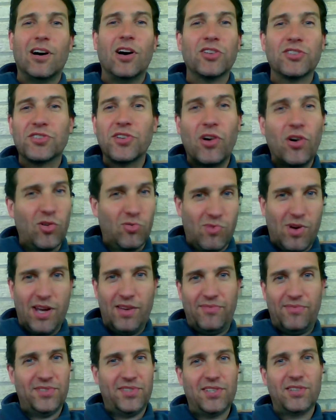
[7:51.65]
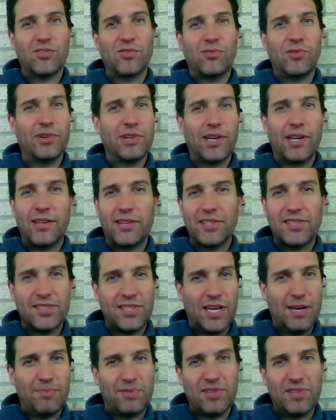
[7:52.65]
assault rifles and going on the
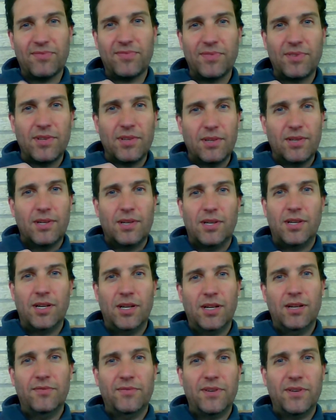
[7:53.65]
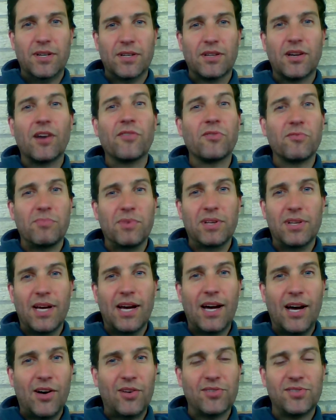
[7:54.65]
steps of
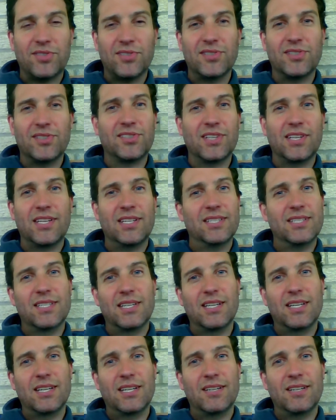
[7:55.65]
government houses and